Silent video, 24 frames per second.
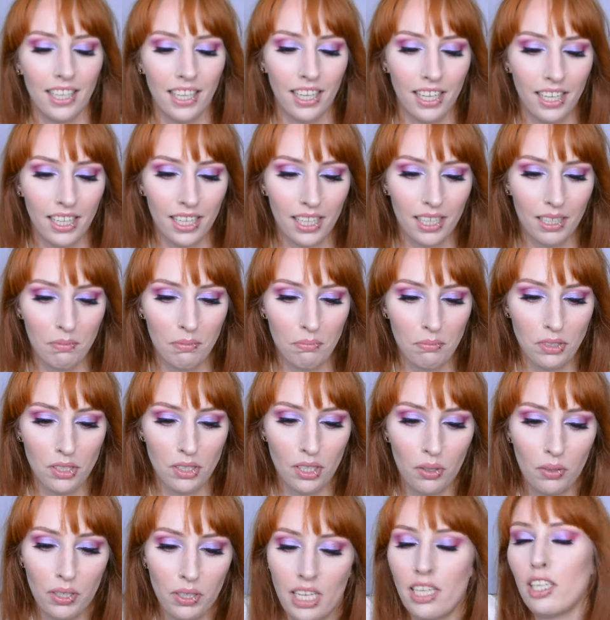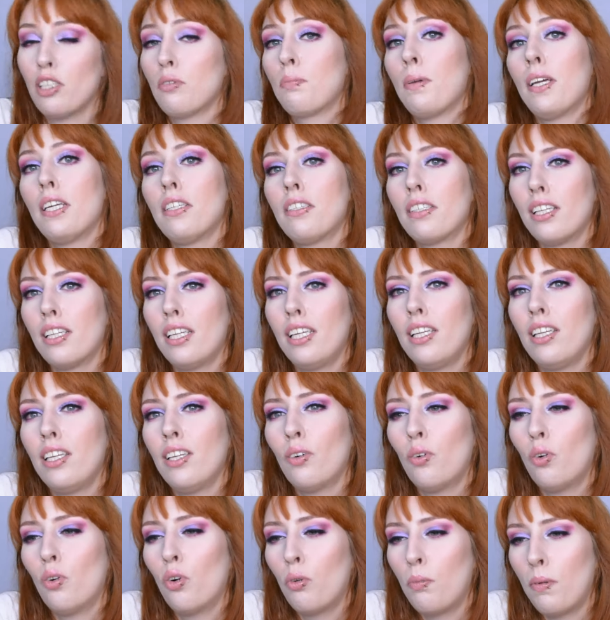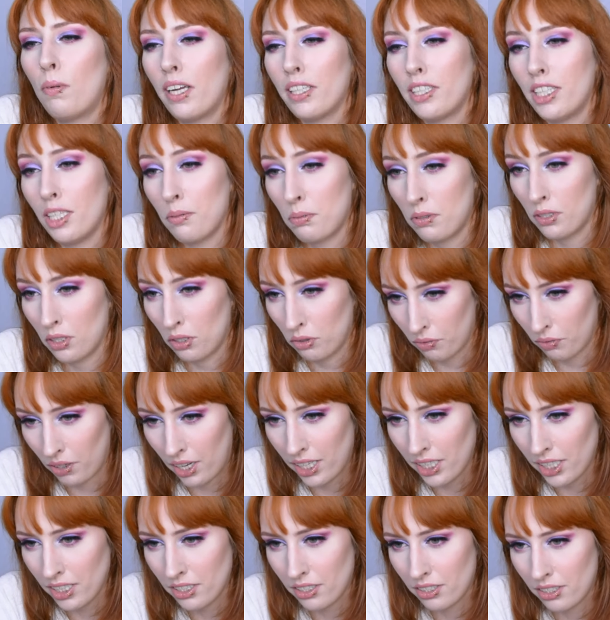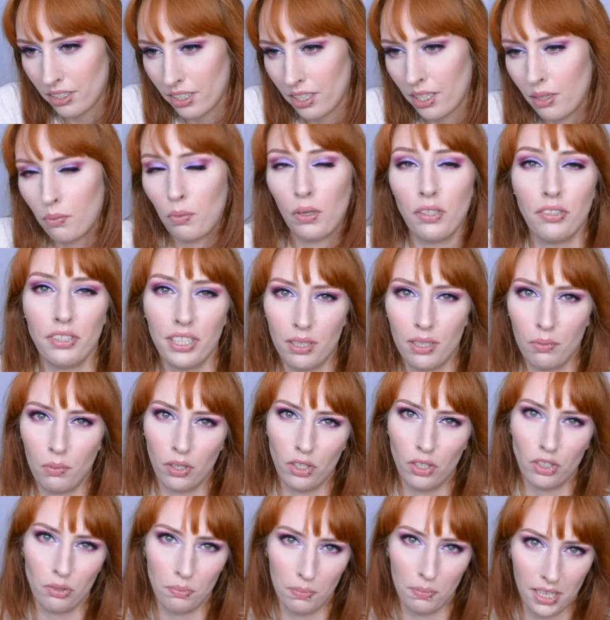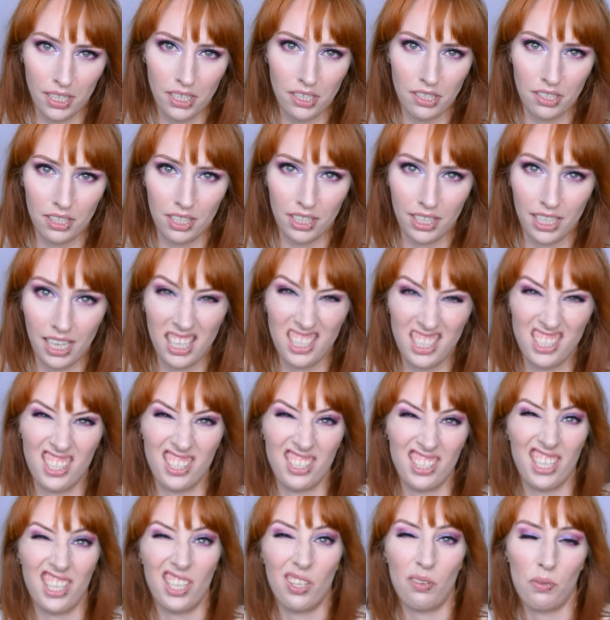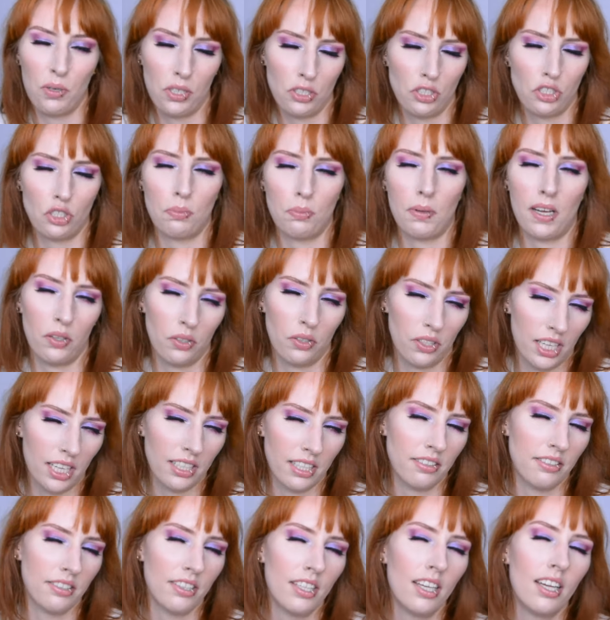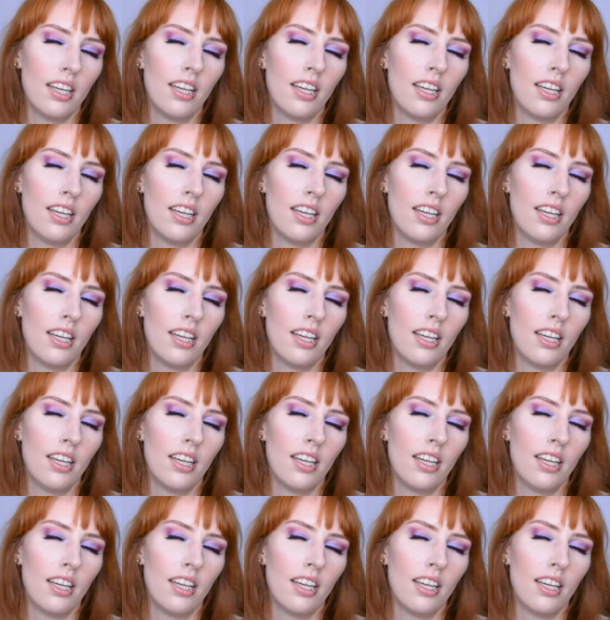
Um, so yeah, that's basically all my tips and advice. Uh, one thing I wanted to mention in case there's any questions about that.